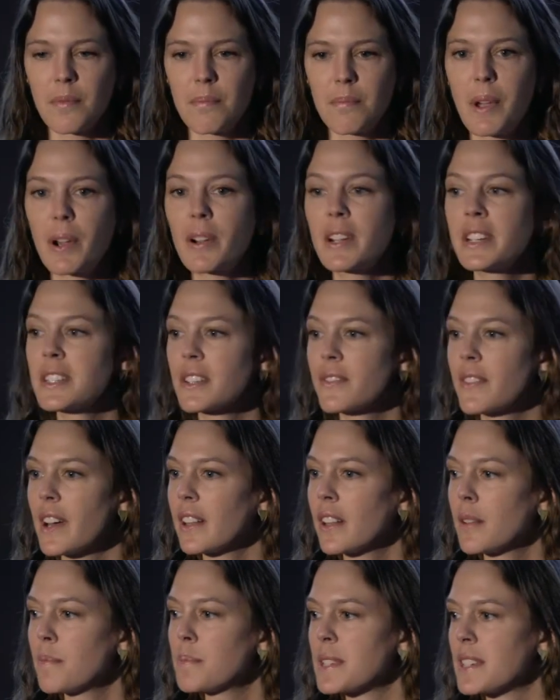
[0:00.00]
Mary
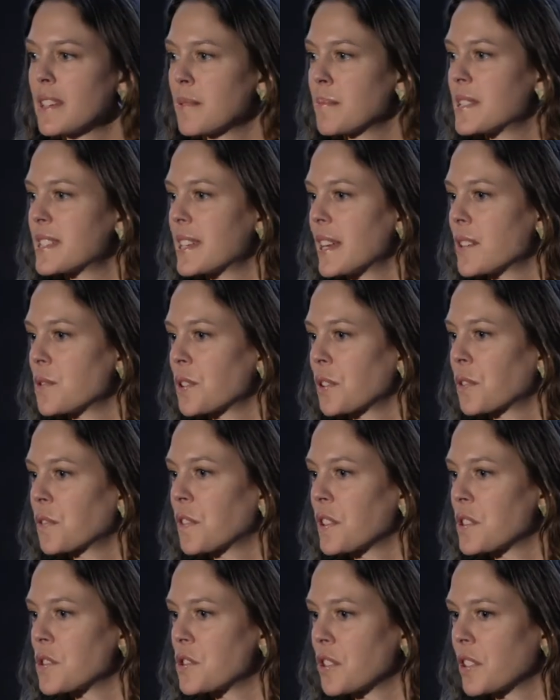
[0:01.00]
developed an obstetric
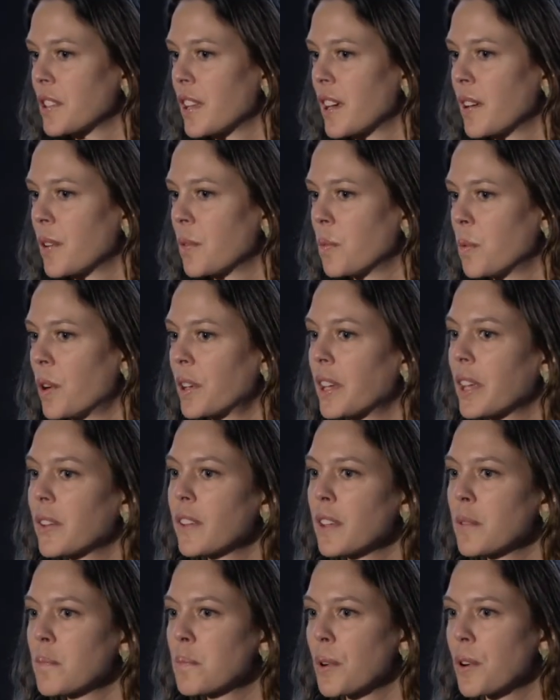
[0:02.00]
fistula while
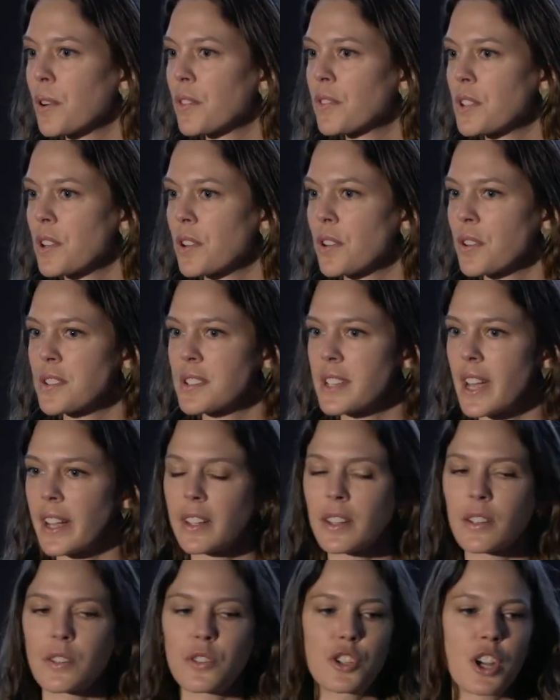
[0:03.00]
giving birth to her
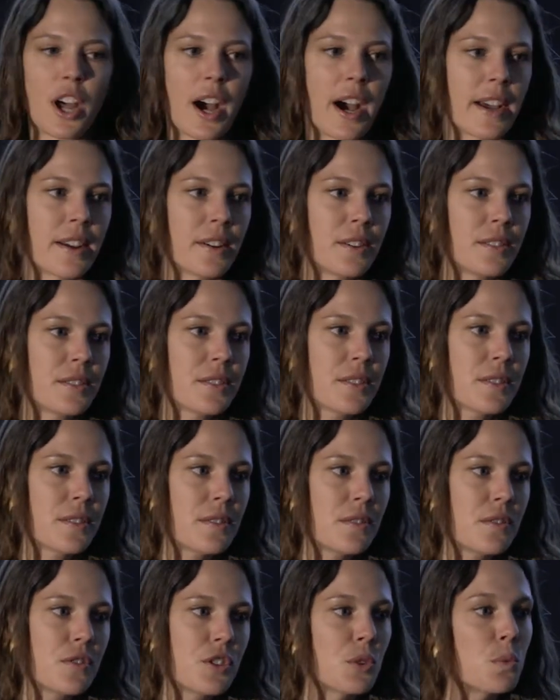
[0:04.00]
second child.
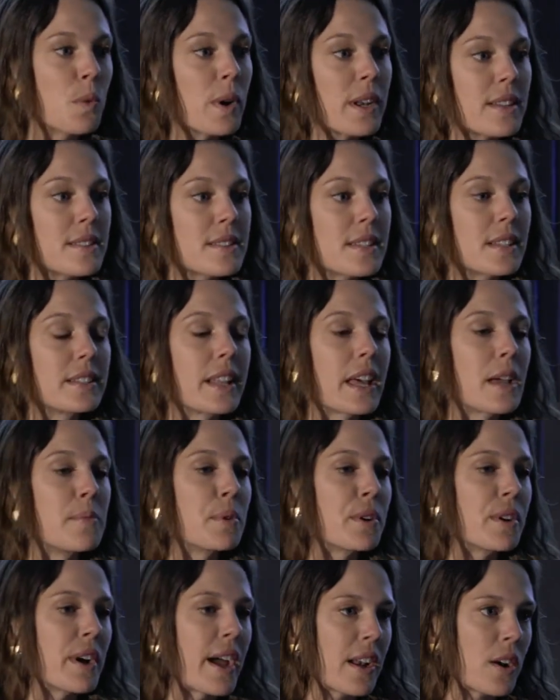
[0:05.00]
She went into
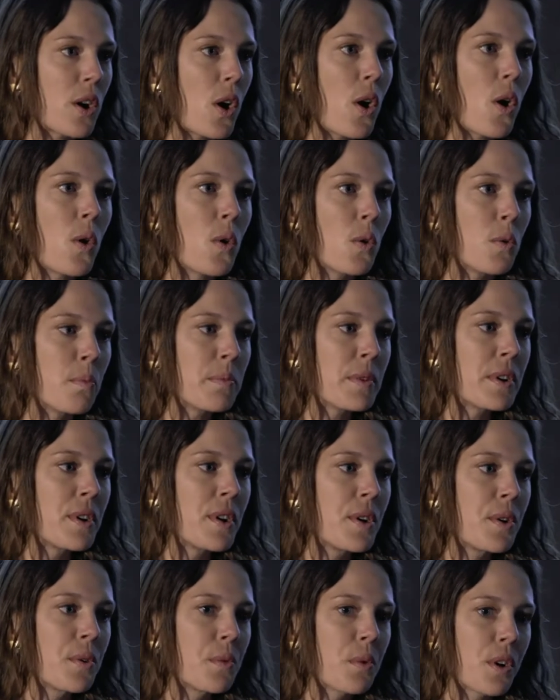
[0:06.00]
labor at home,
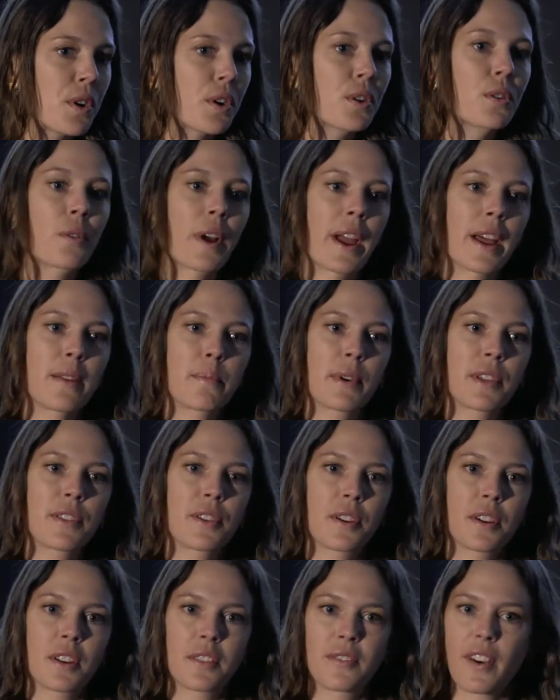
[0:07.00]
where her
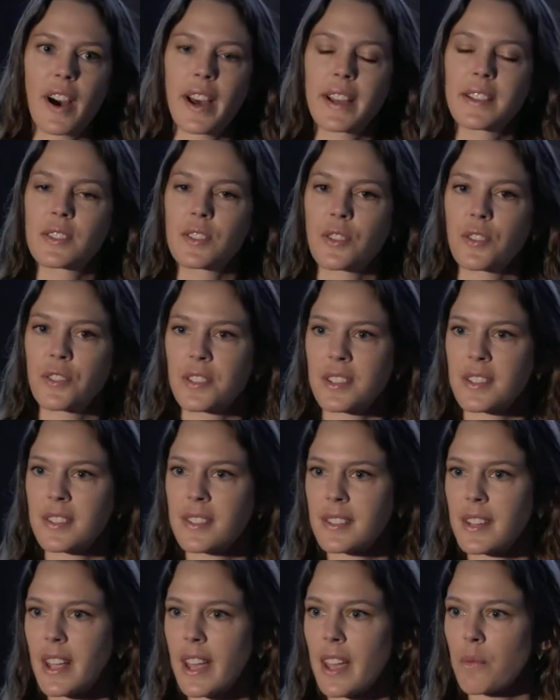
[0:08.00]
grandmother advised her to
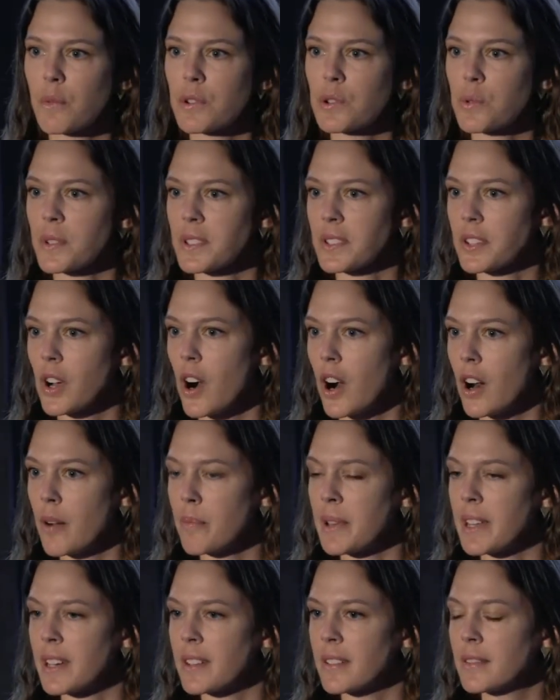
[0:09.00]
stay, which was
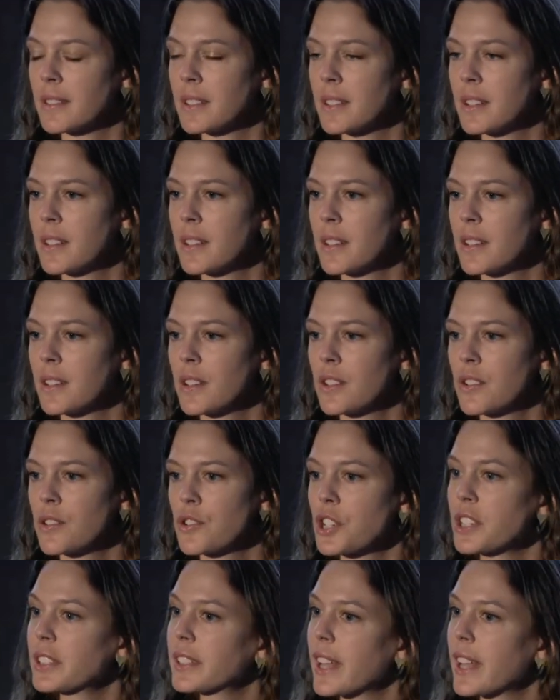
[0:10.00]
common. She